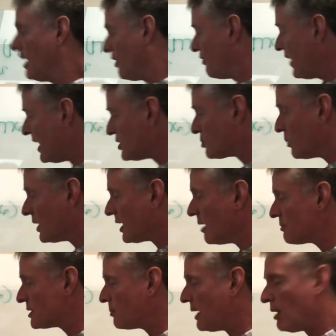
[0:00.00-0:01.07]
That's what
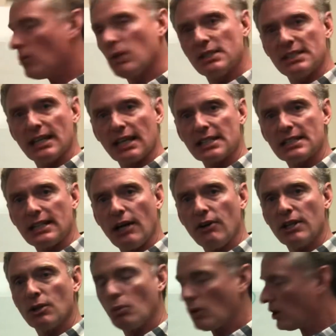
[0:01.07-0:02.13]
comes about with dexterity
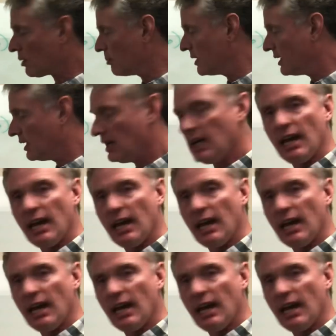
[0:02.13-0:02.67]
of the workman